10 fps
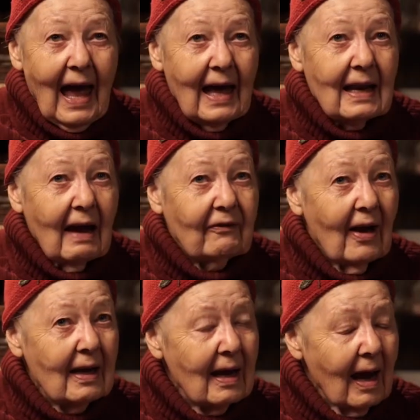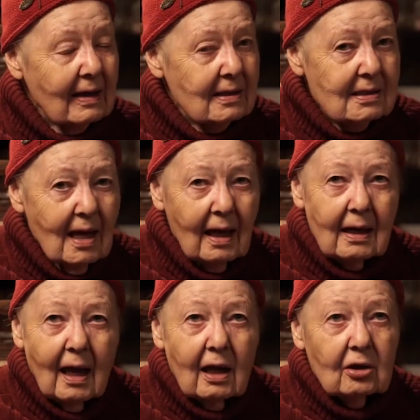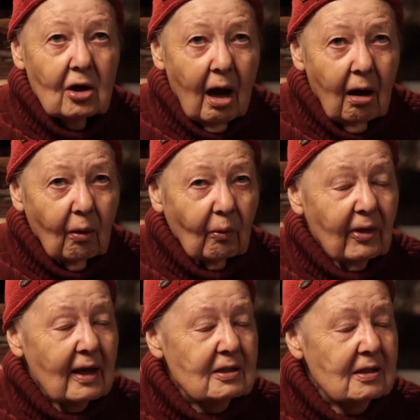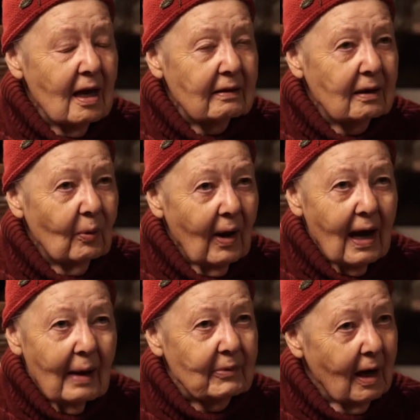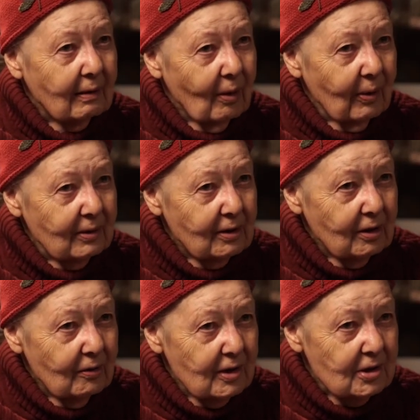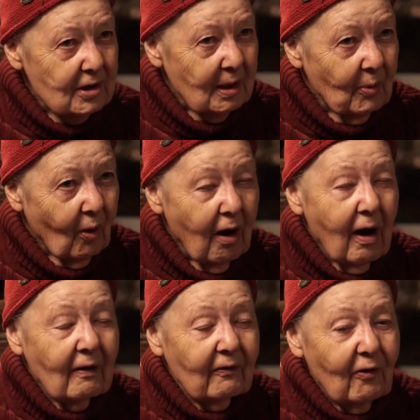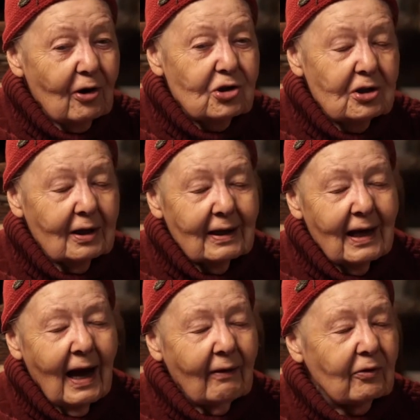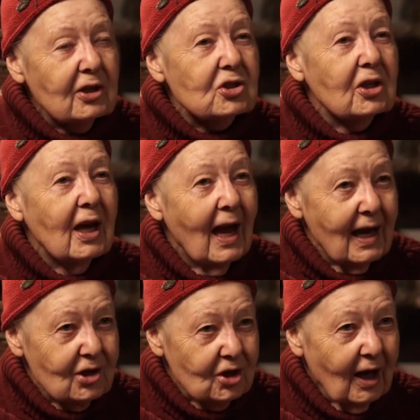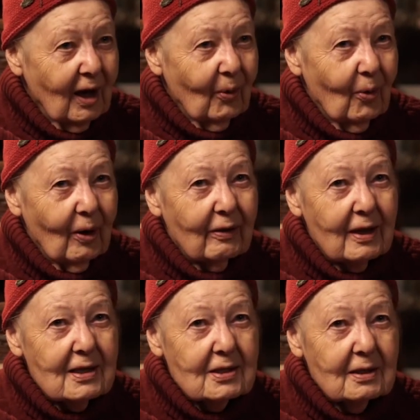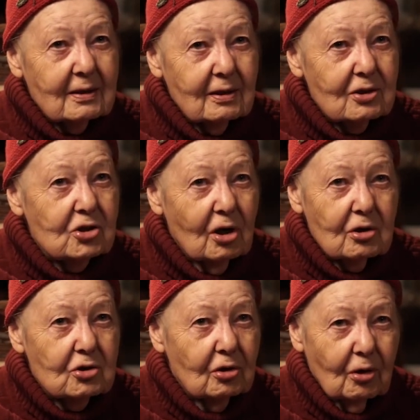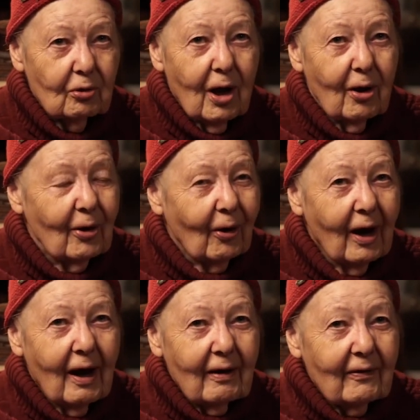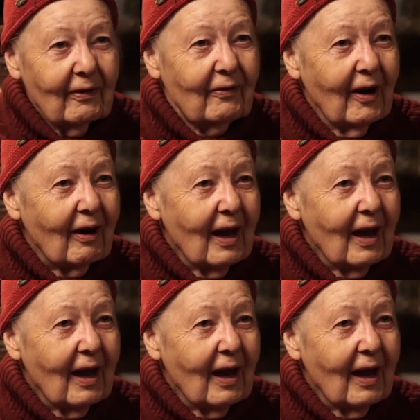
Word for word: that. And finally, I decided, no, that's not the way. I'm not going to do this anymore. Fortunately, I have reached the age where these concerns are no longer very.